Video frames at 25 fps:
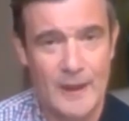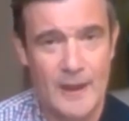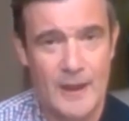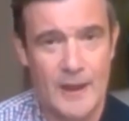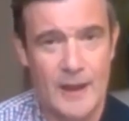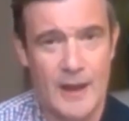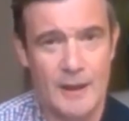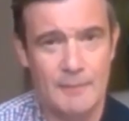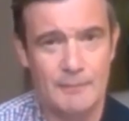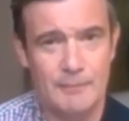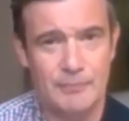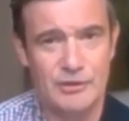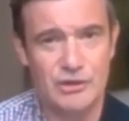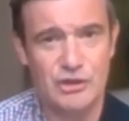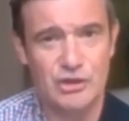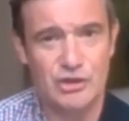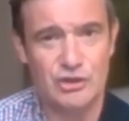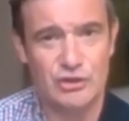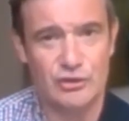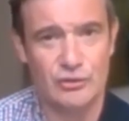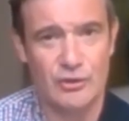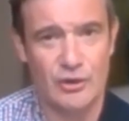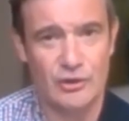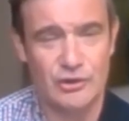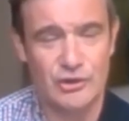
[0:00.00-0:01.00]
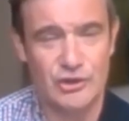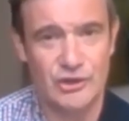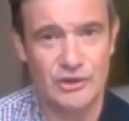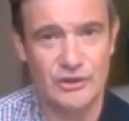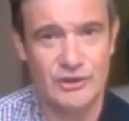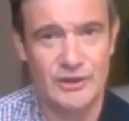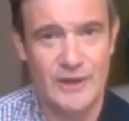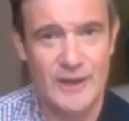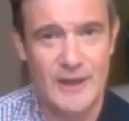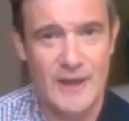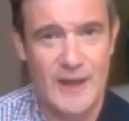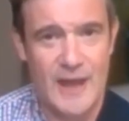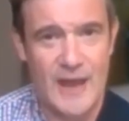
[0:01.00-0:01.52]
but
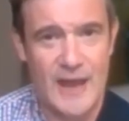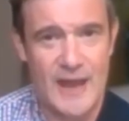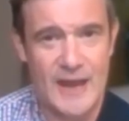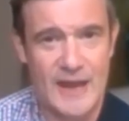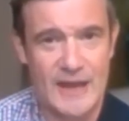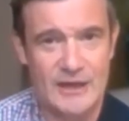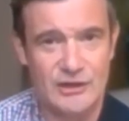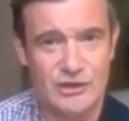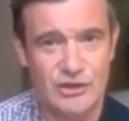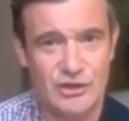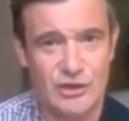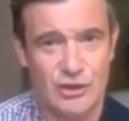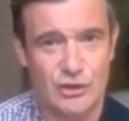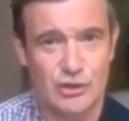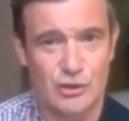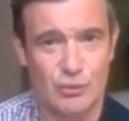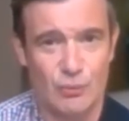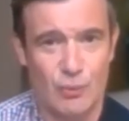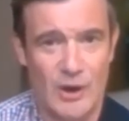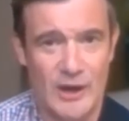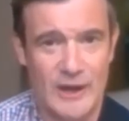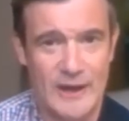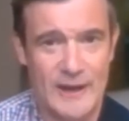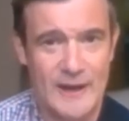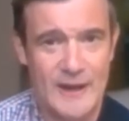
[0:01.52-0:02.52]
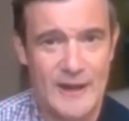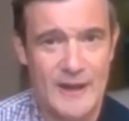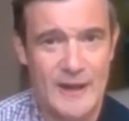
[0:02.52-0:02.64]
structured in such a way